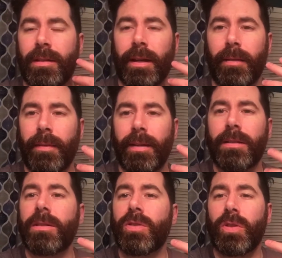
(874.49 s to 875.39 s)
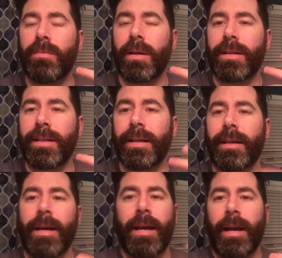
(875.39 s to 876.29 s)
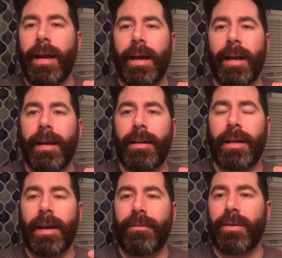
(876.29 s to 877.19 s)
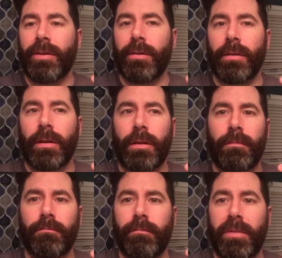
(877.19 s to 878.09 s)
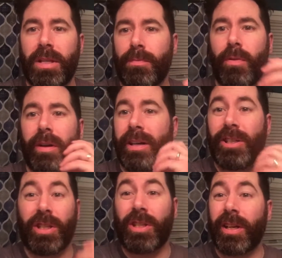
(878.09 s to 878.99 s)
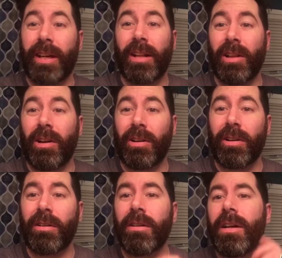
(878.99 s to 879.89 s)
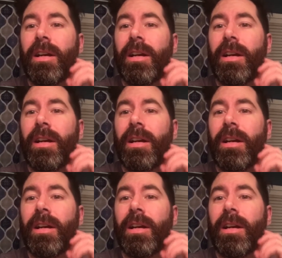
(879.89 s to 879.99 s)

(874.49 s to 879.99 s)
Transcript: Like, I mean, this is 2 months in, and after this point, it's just gonna get longer.